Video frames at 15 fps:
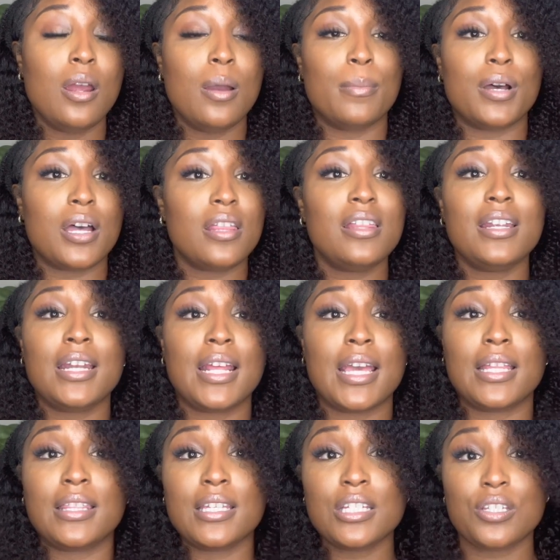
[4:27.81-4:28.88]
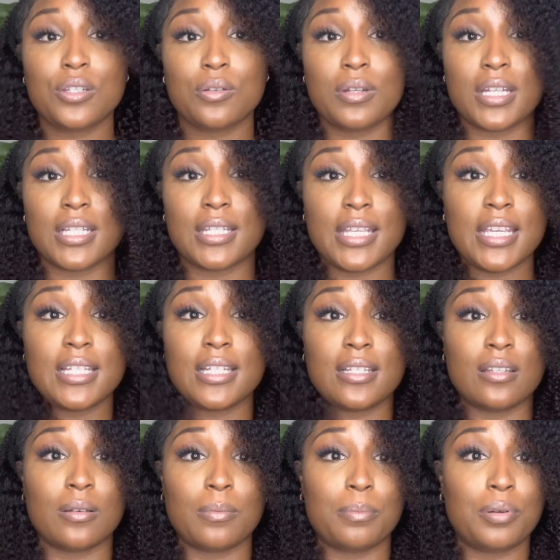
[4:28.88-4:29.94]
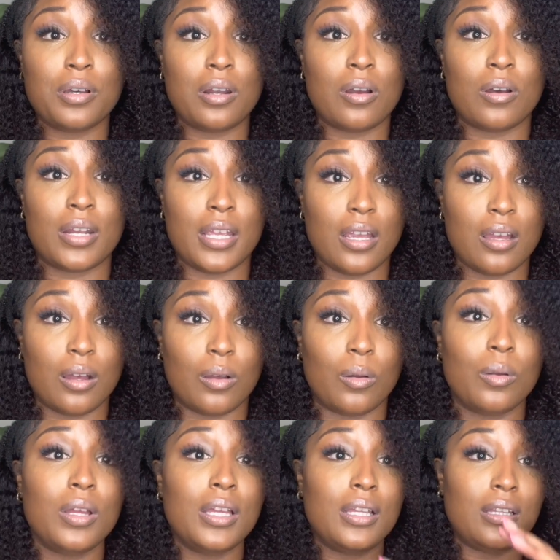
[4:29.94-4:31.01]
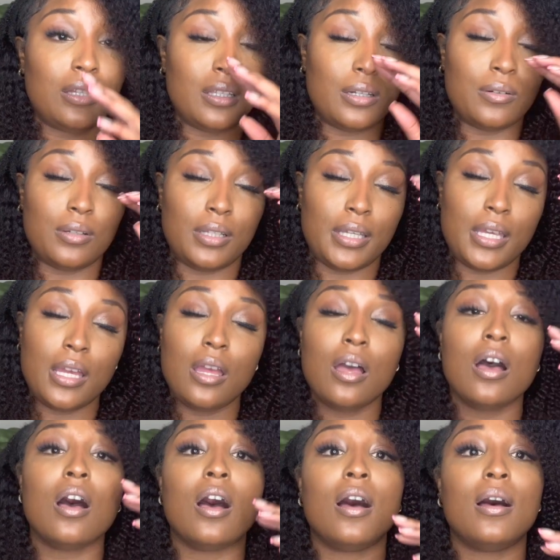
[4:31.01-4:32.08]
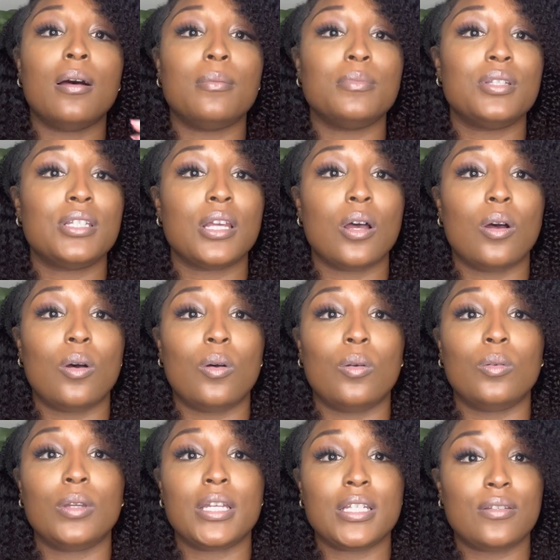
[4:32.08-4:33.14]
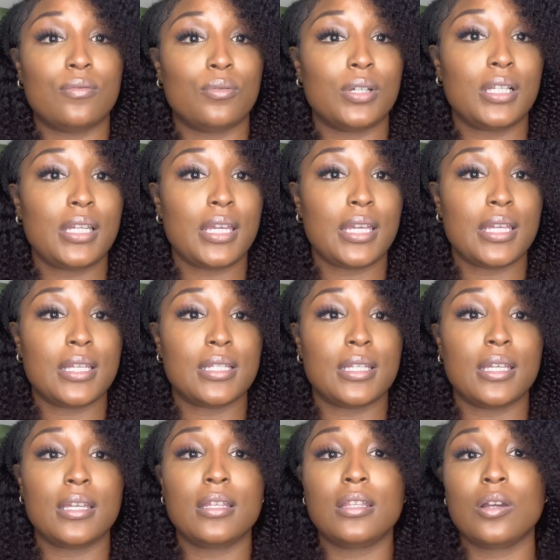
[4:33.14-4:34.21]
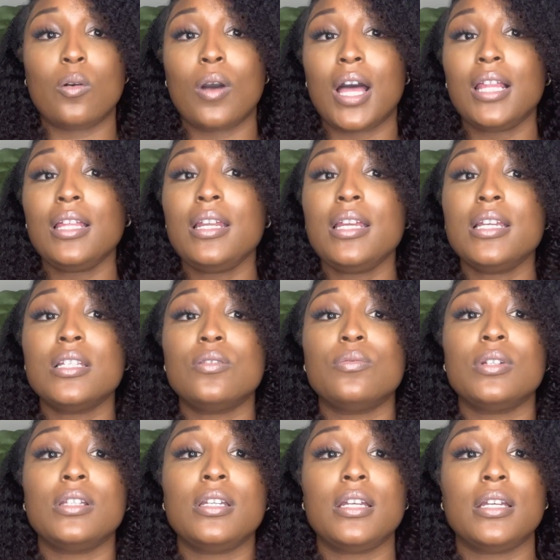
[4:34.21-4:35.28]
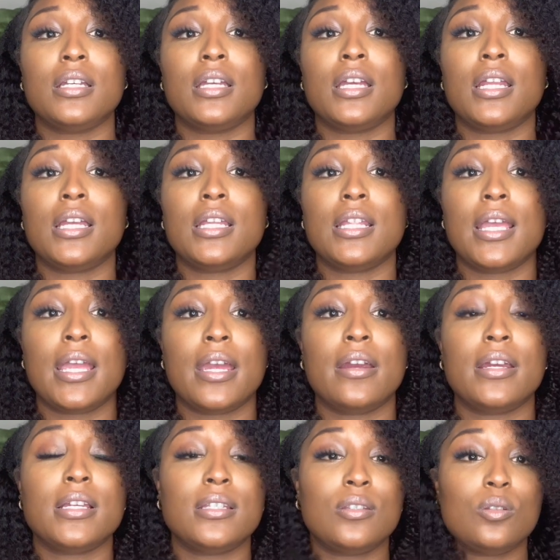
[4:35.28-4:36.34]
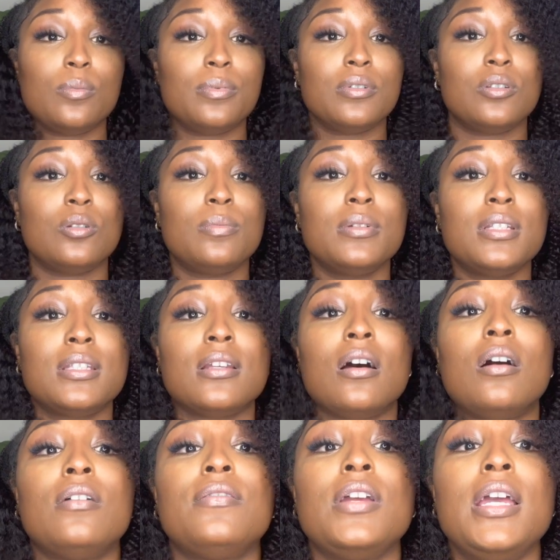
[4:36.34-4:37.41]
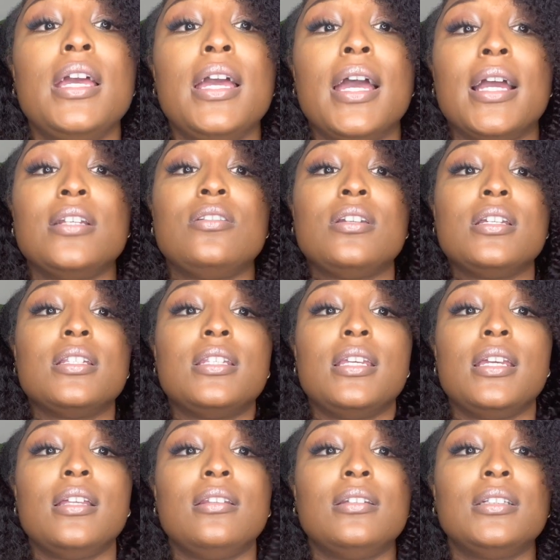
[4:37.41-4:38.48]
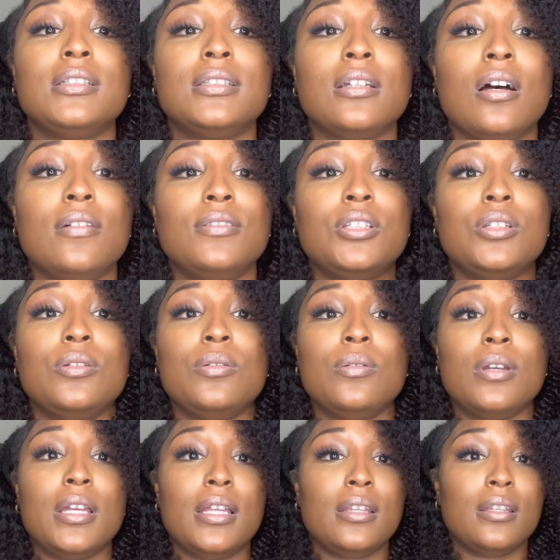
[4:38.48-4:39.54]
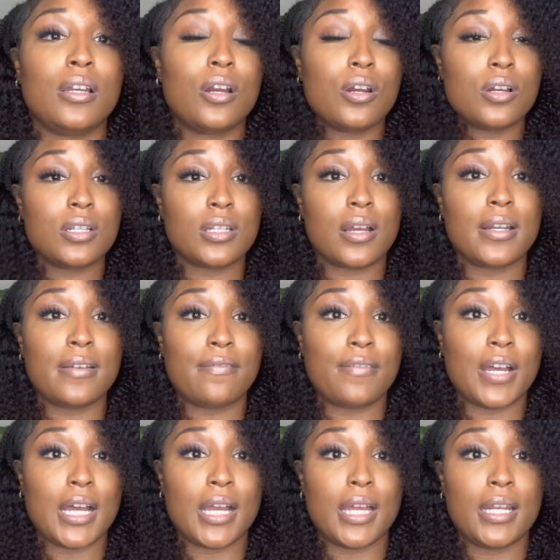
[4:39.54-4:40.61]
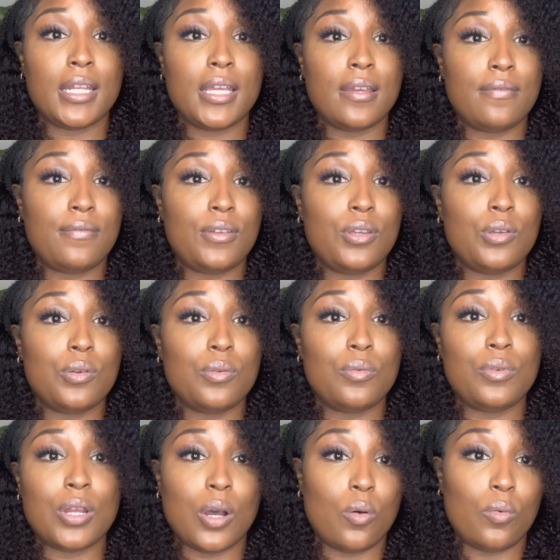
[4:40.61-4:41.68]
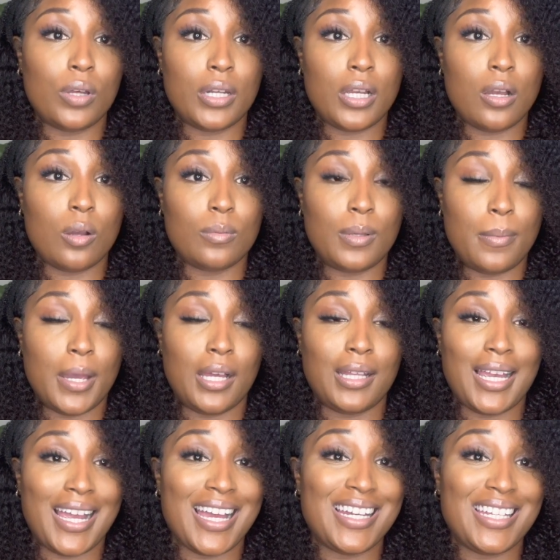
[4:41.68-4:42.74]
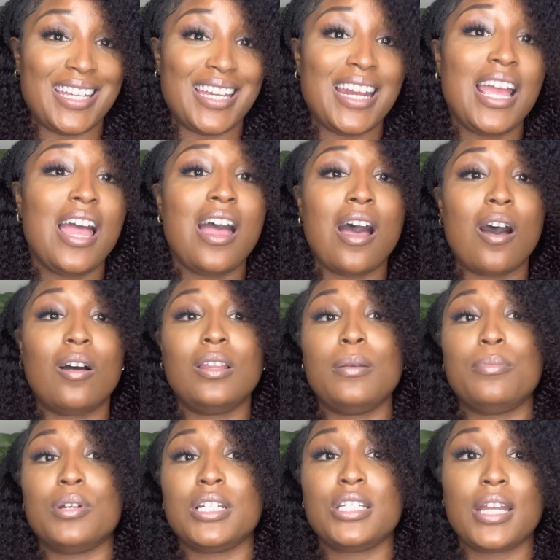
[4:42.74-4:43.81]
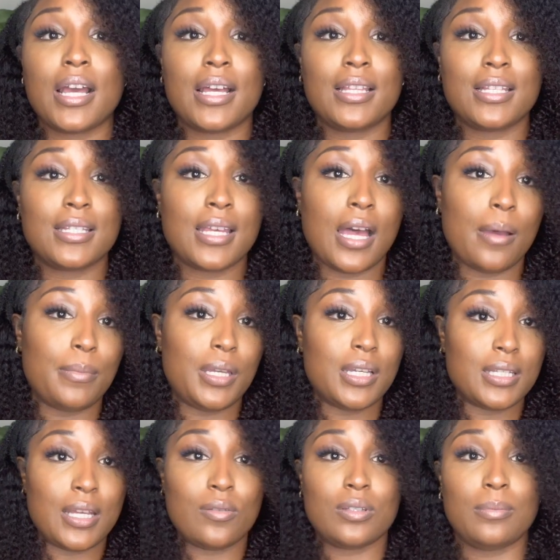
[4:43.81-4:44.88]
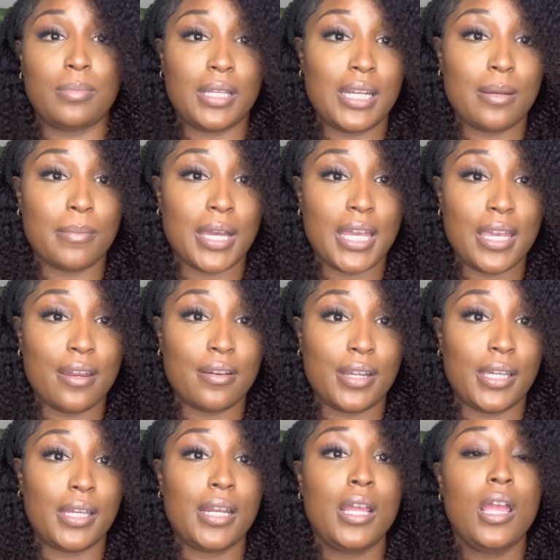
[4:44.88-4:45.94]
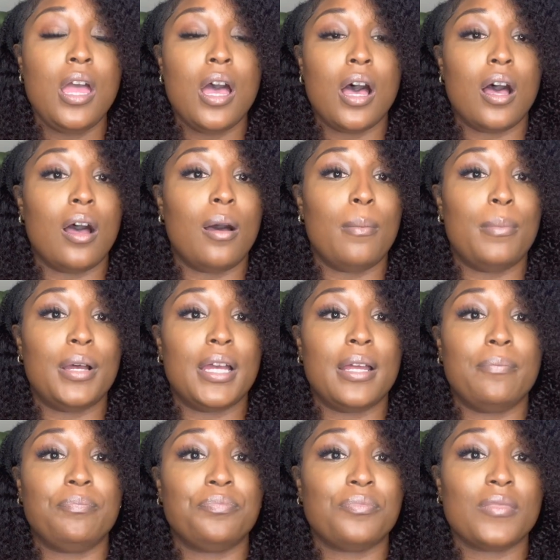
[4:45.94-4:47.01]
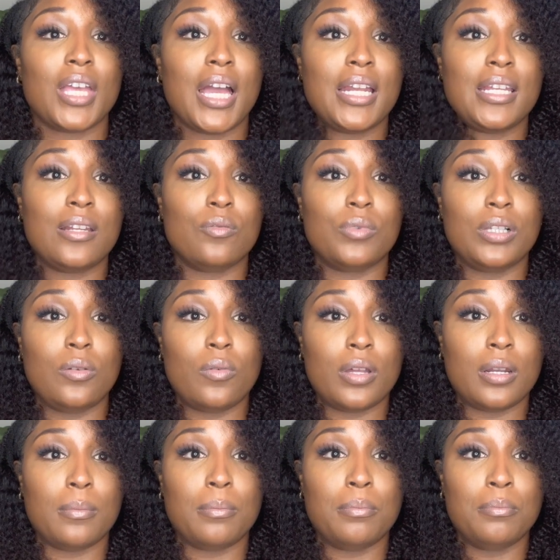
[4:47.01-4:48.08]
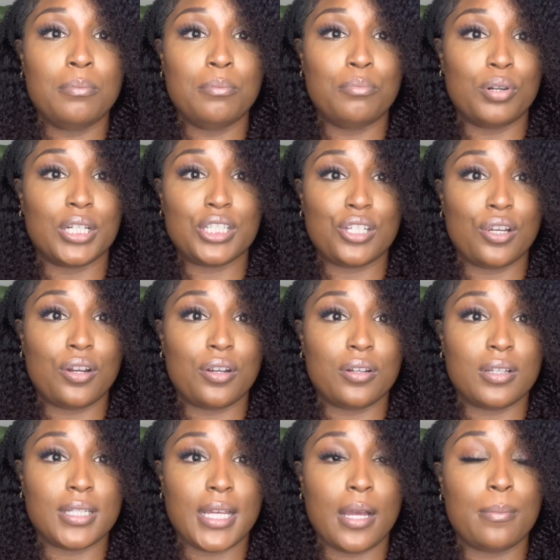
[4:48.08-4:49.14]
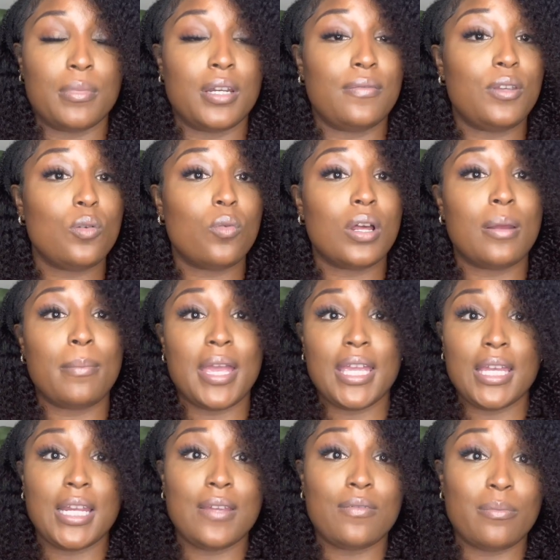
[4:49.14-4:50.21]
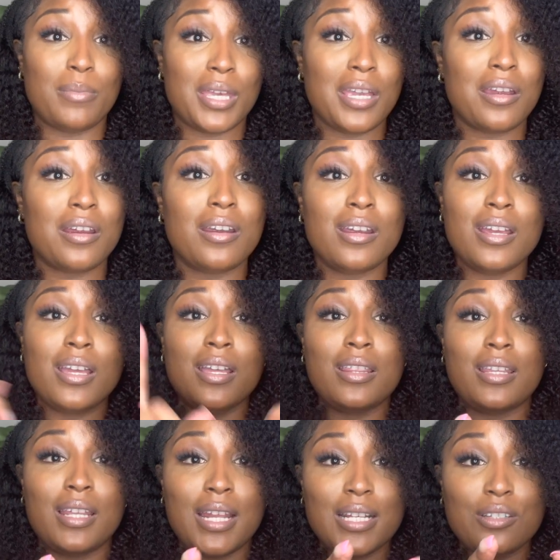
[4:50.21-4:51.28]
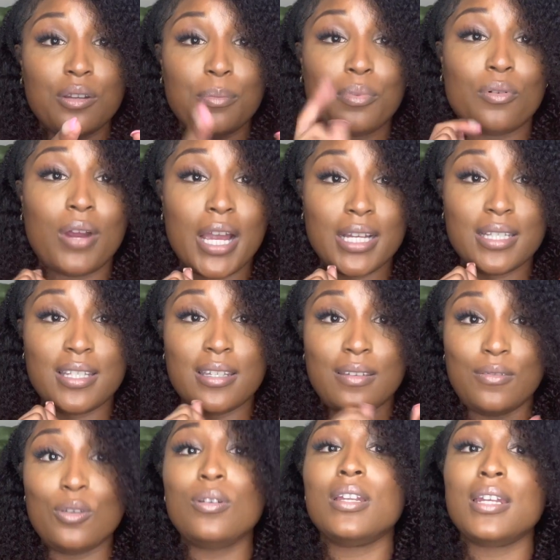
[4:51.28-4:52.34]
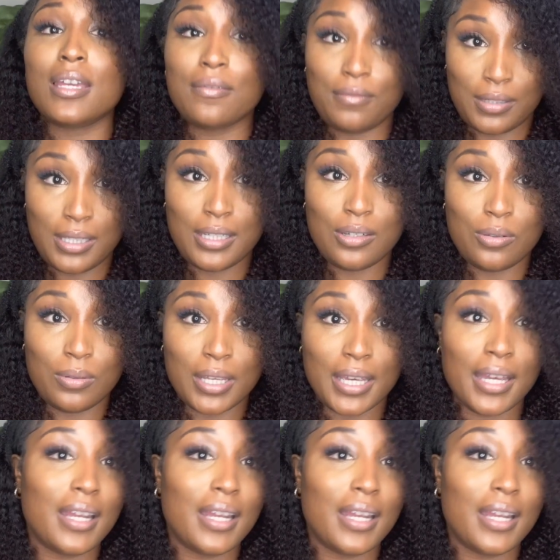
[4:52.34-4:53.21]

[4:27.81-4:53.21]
But other than that, this unit is easy to put on and go, literally. So it's really easy. The quality is really good, and the hair is super soft. As you can see, it looks soft too, and the curls are defined if you don't want to comb them out like I did. I only brushed it out at the top because I was blending my hair in, but I didn't really want to brush the curls out. But if you want to make it even bigger, then that's your prerogative. You can definitely do that.